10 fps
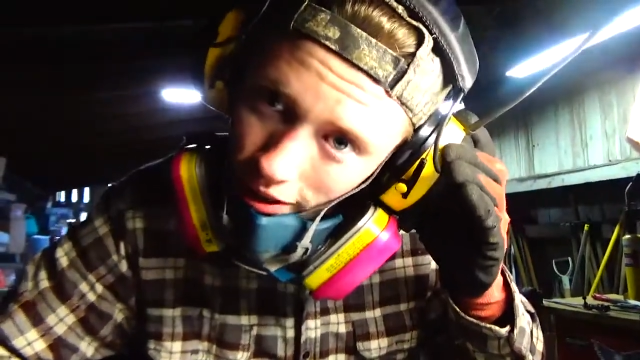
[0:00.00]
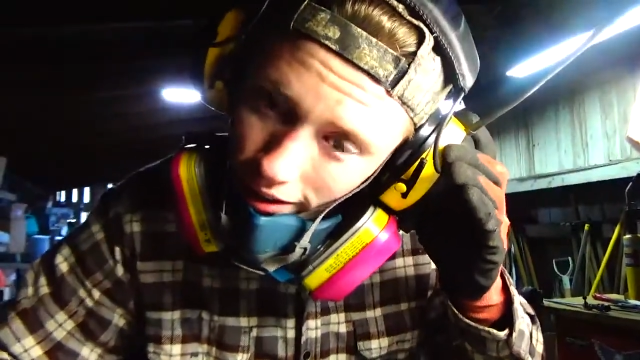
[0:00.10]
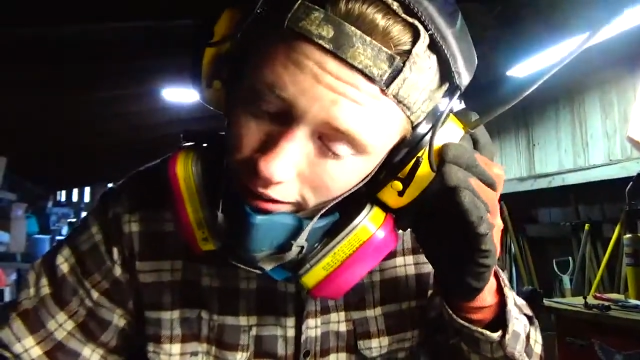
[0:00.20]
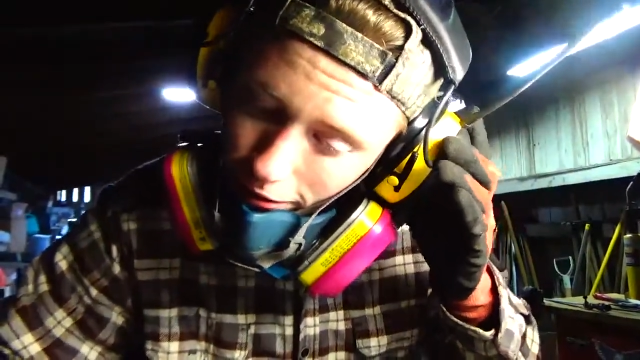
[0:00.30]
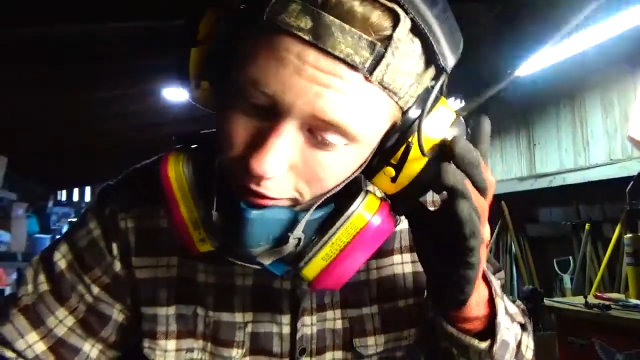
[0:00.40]

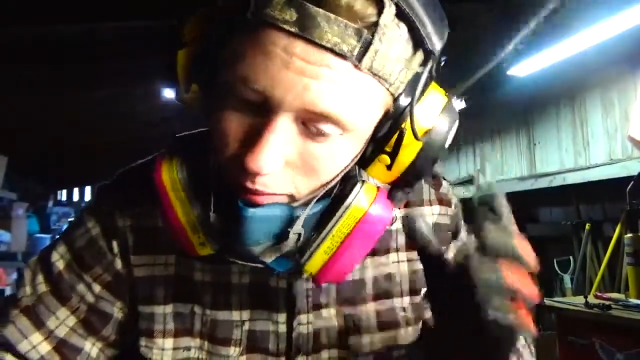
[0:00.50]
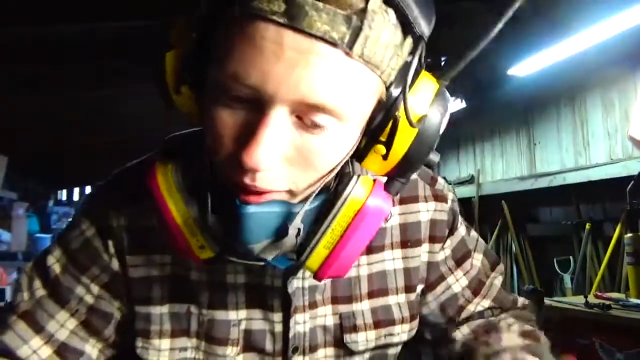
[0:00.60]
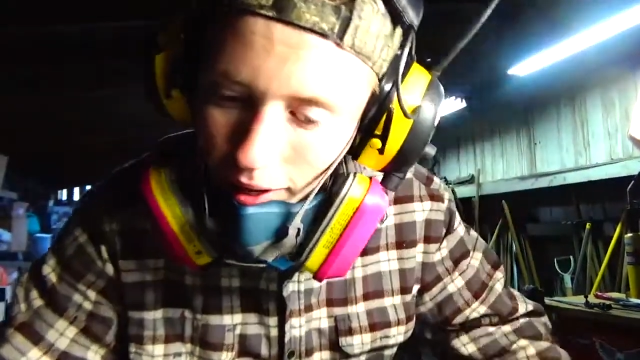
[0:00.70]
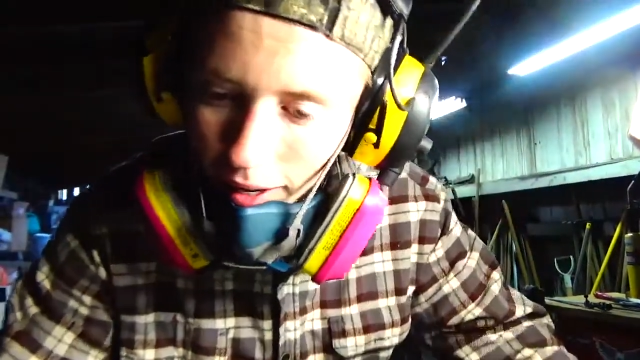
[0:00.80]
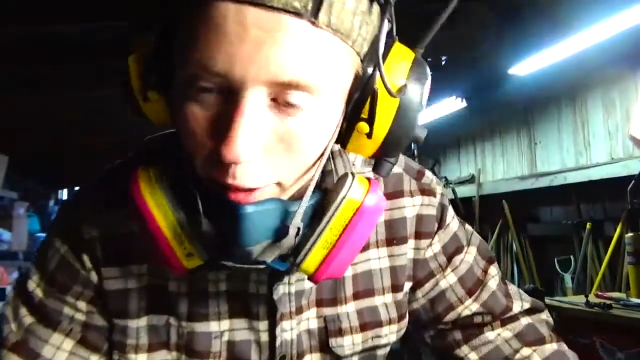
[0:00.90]
if
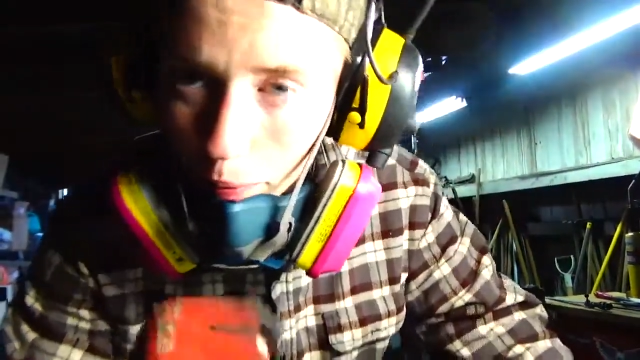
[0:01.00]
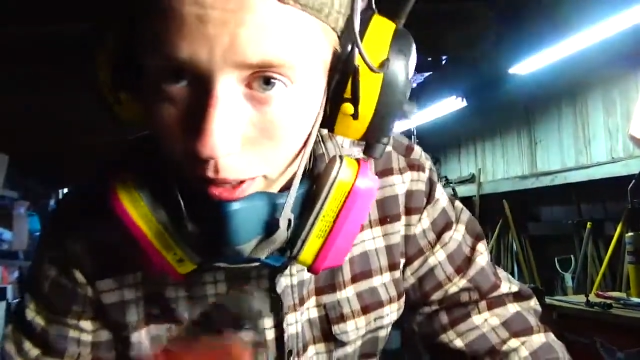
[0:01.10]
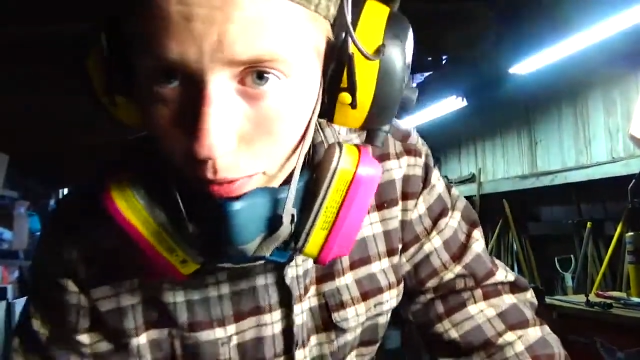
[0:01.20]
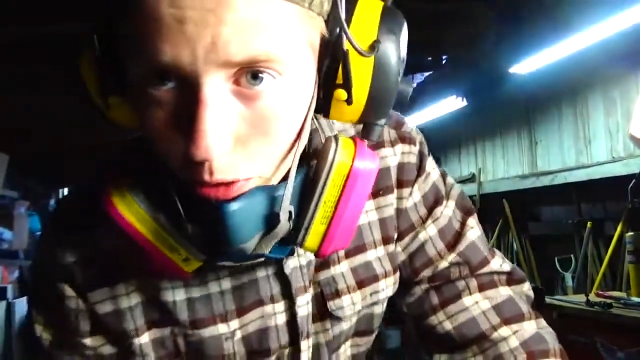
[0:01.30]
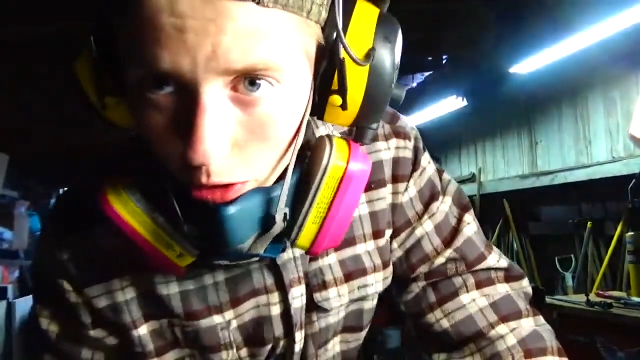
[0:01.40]
my
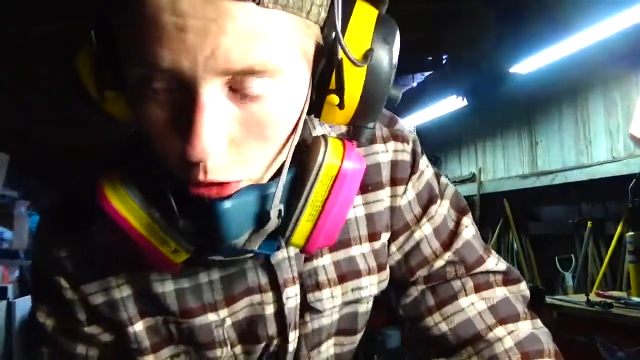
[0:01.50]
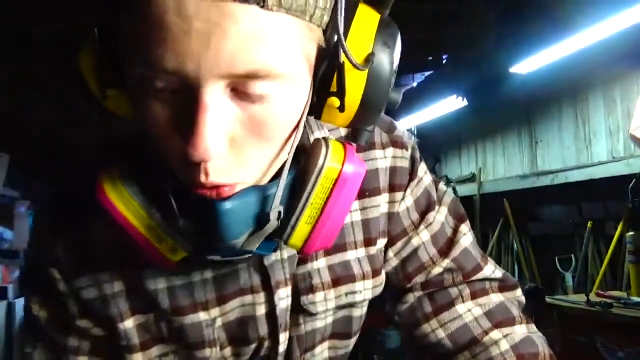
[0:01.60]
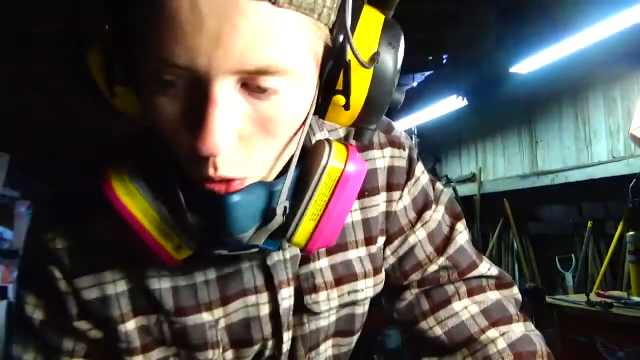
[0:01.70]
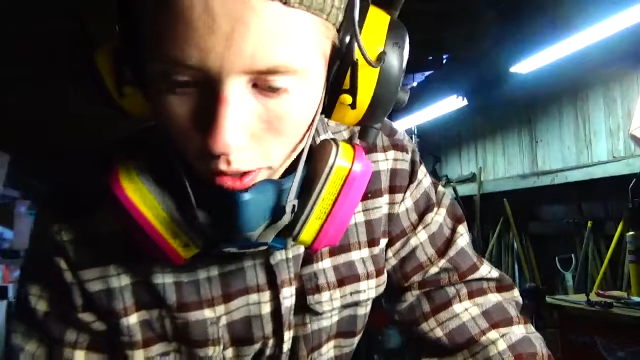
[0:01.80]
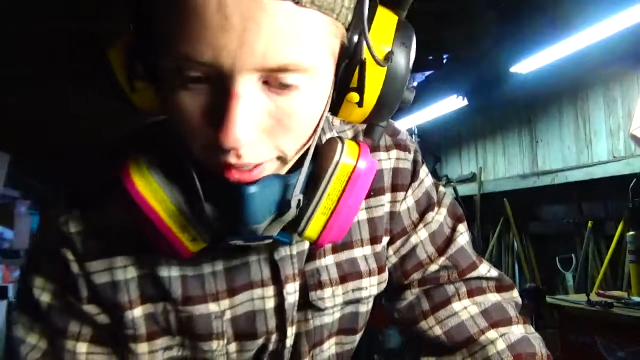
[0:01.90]
bevel starts
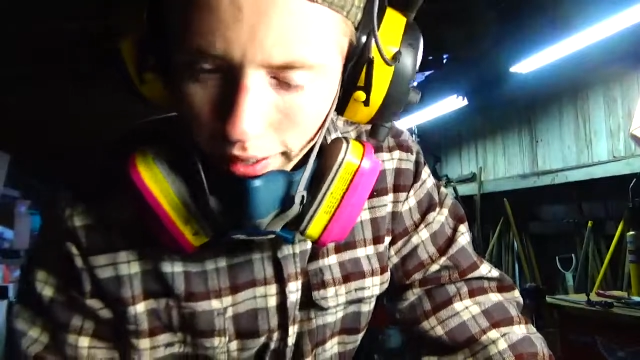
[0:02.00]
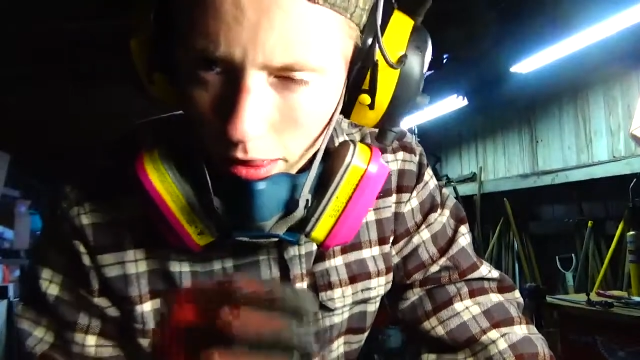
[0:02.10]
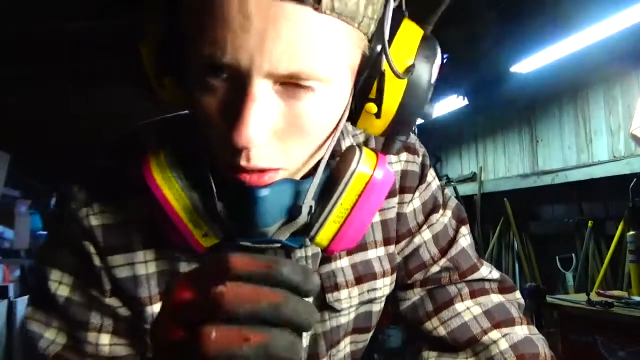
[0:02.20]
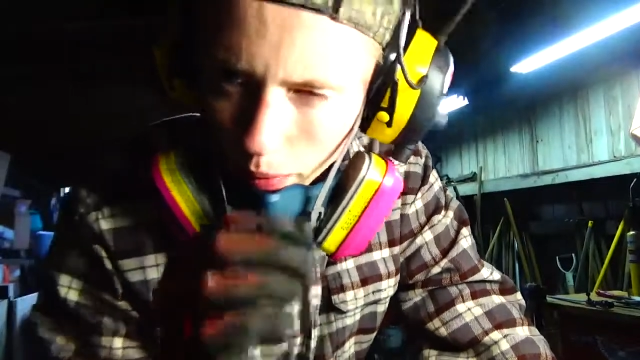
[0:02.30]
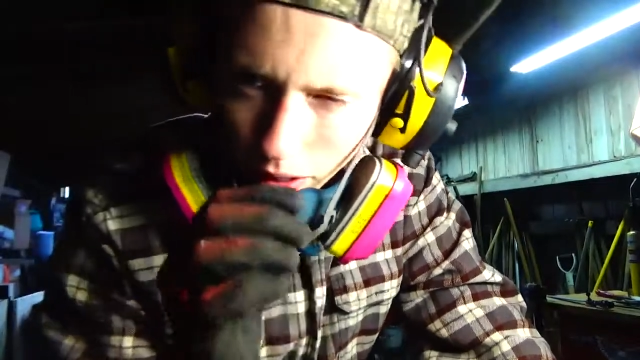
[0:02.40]
walking a
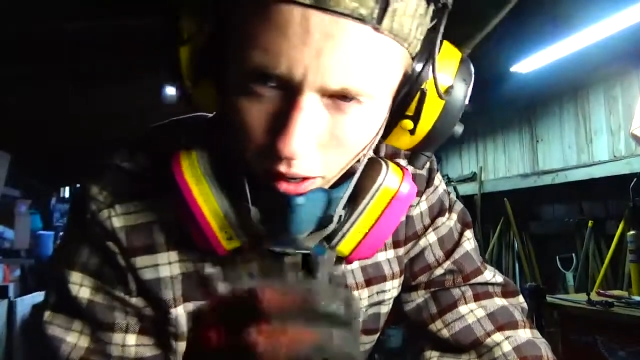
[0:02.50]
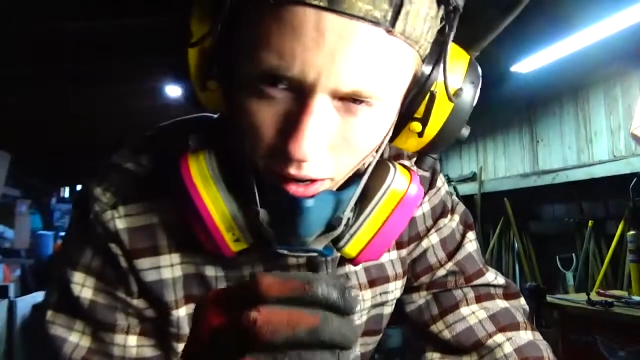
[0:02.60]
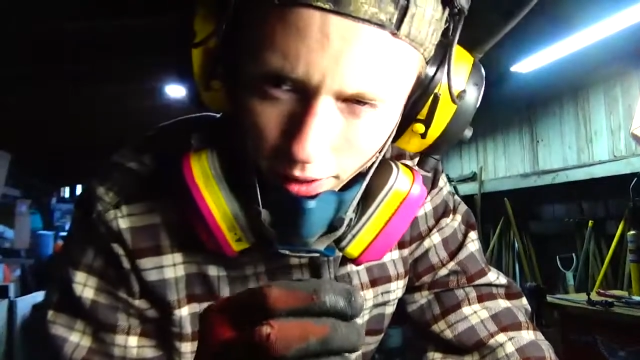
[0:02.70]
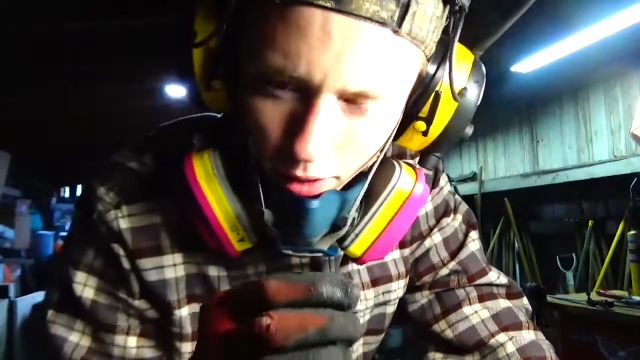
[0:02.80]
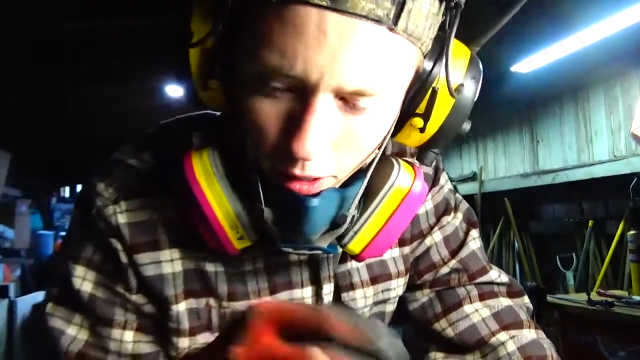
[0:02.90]
little bit
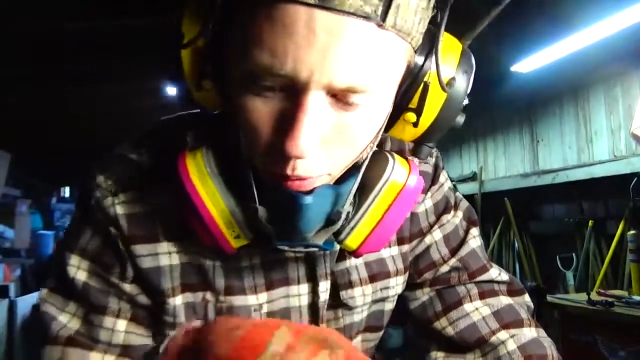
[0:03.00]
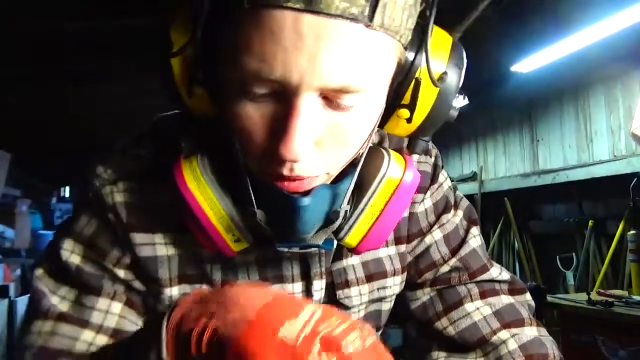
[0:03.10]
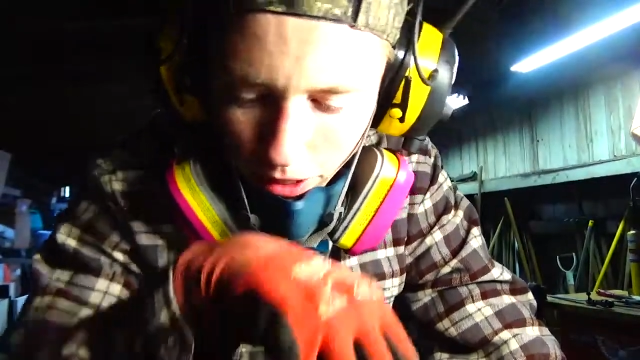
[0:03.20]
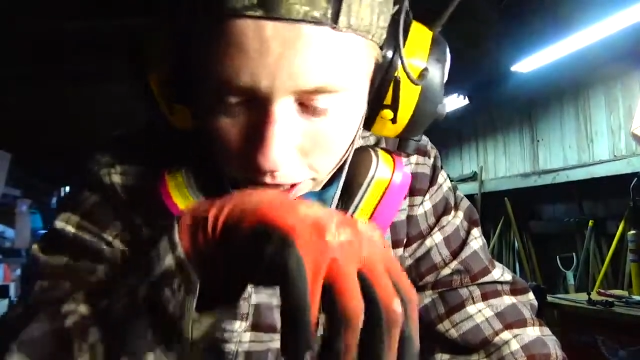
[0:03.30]
higher up than